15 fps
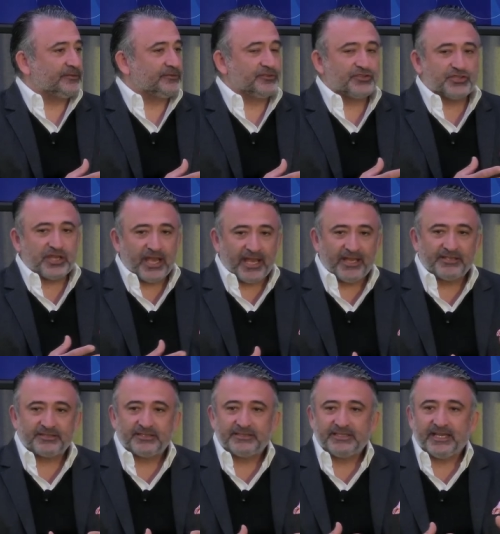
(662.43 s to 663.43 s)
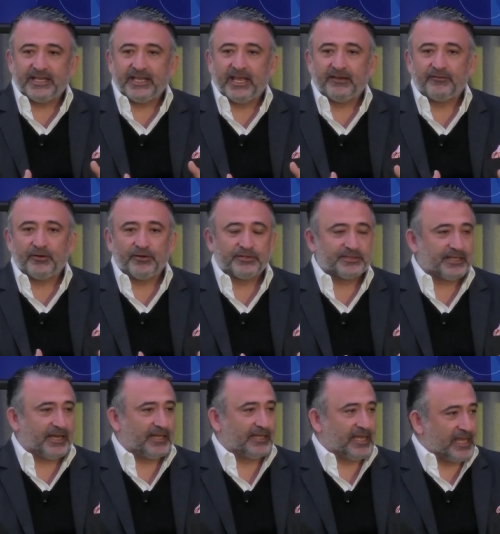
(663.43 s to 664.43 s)
to change the DNA of a
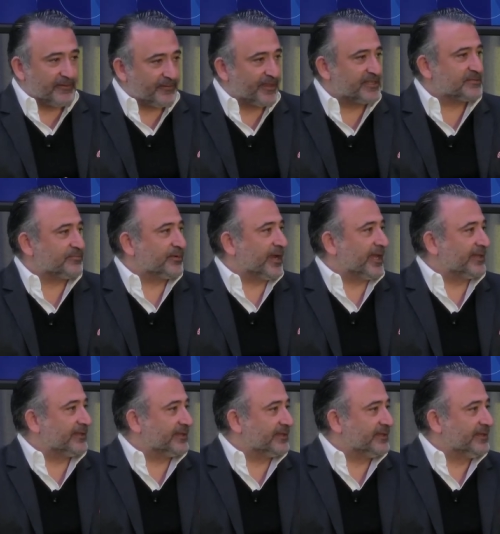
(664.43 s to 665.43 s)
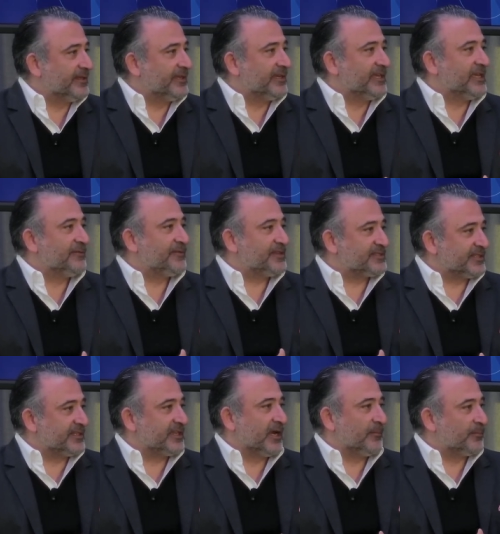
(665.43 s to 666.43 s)
hotel if it's branded, if it's
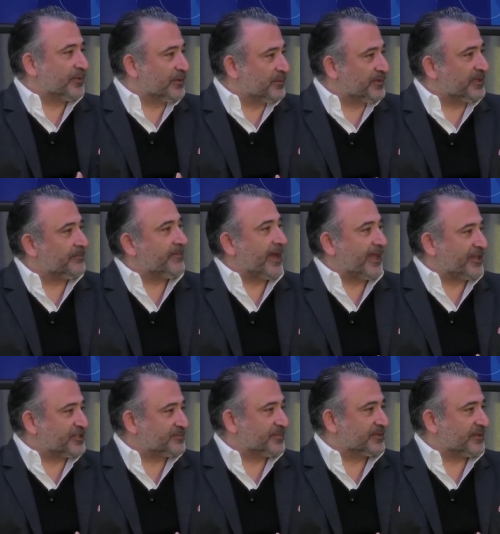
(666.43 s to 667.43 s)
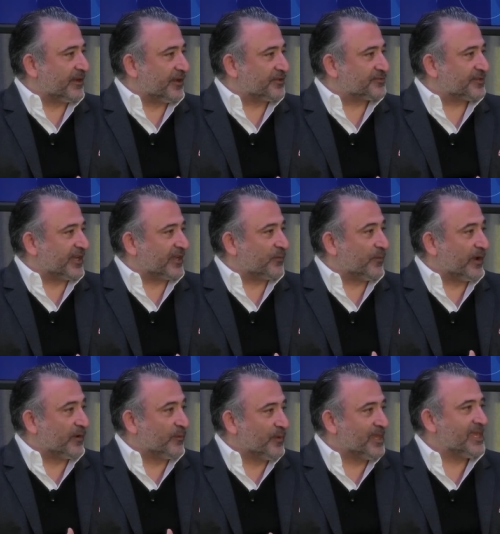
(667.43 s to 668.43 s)
encumbered with a management contract,
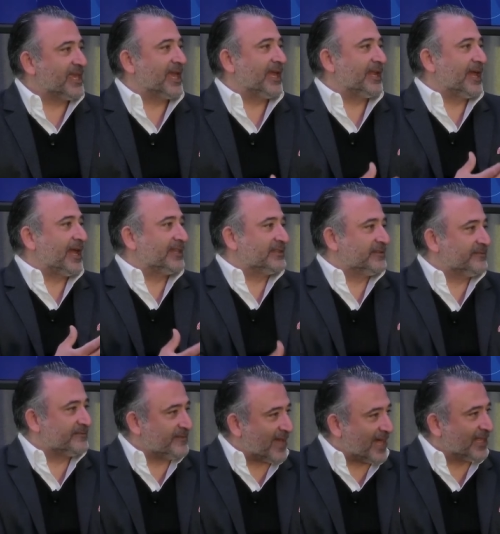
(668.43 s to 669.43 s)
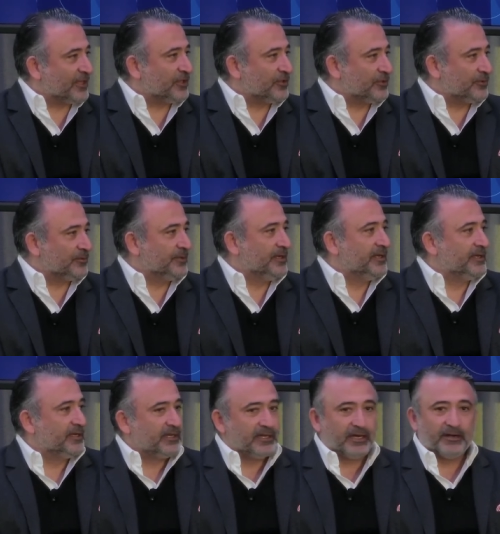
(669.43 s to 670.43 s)
where we can add the value
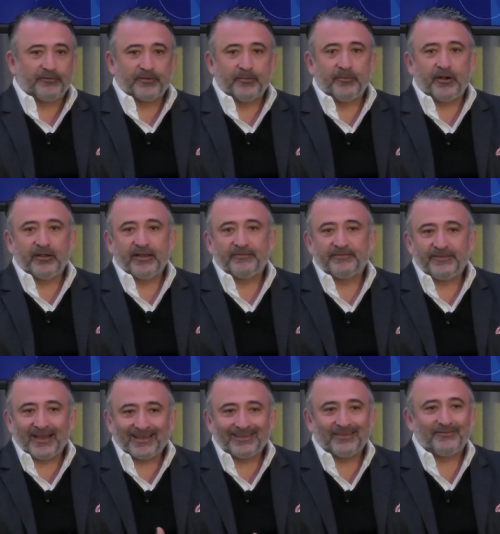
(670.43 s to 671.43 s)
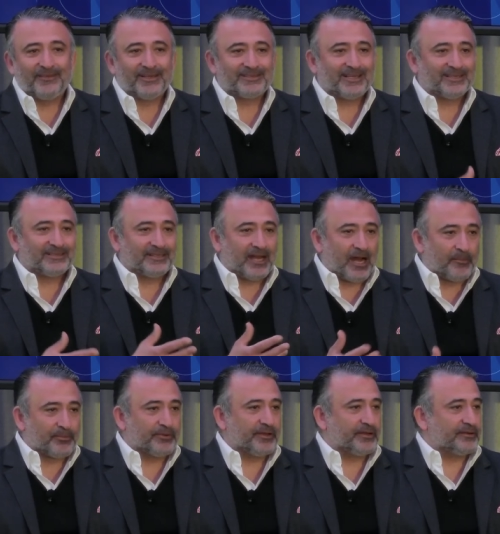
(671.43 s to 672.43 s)
uh, from our effectiveness as an
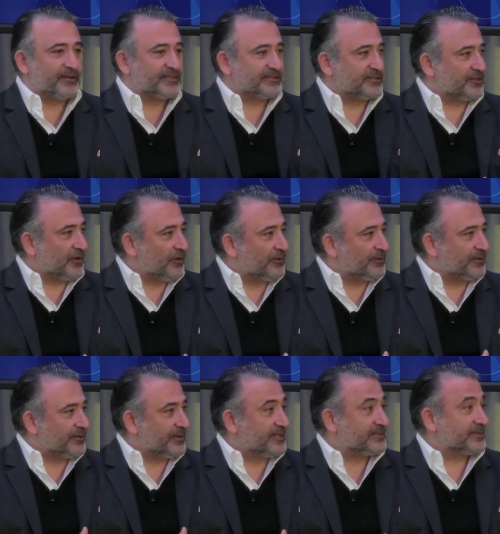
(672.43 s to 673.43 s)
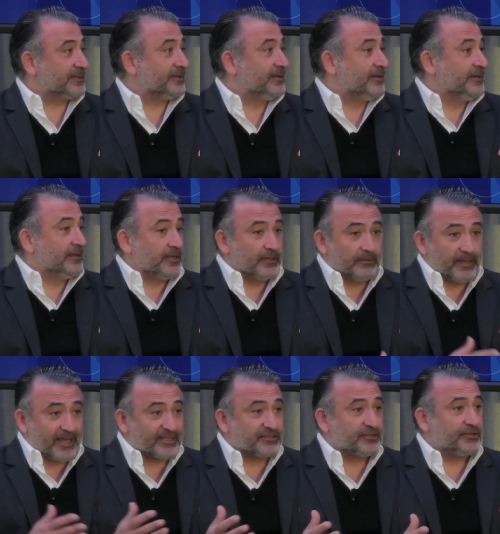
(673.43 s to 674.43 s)
operator, as an owner, as a you know,
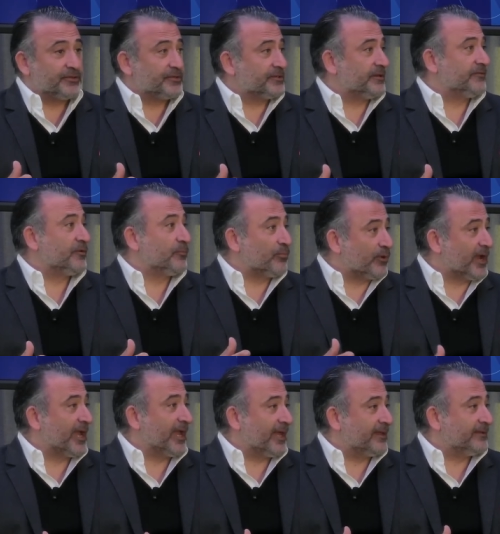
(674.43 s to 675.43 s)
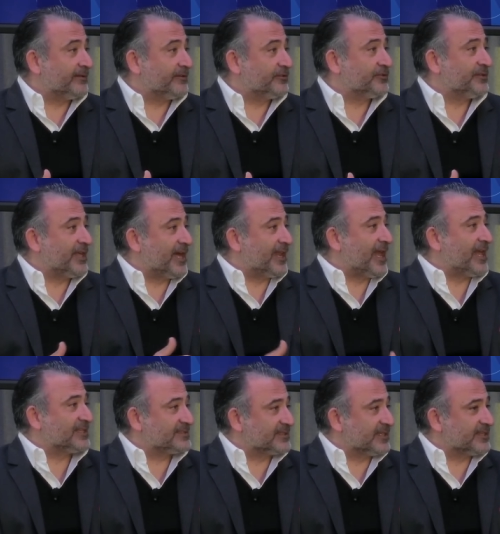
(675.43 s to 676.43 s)
executor of a brand to that
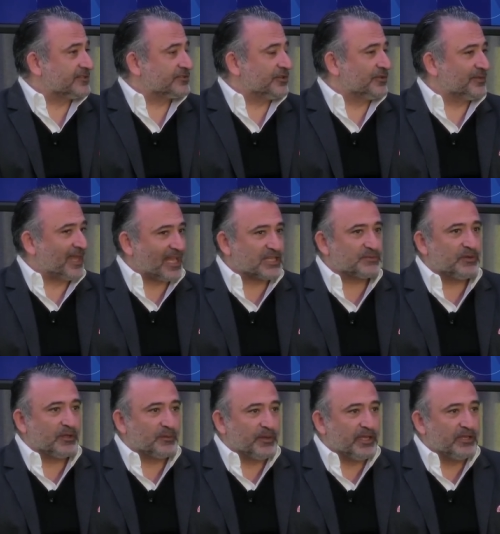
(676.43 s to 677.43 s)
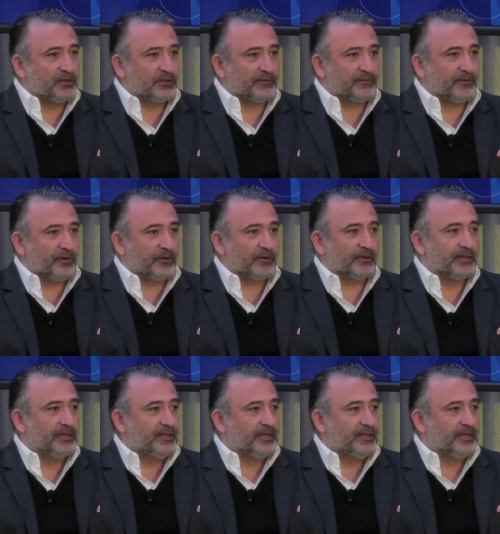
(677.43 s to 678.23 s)
asset. So that's what we look for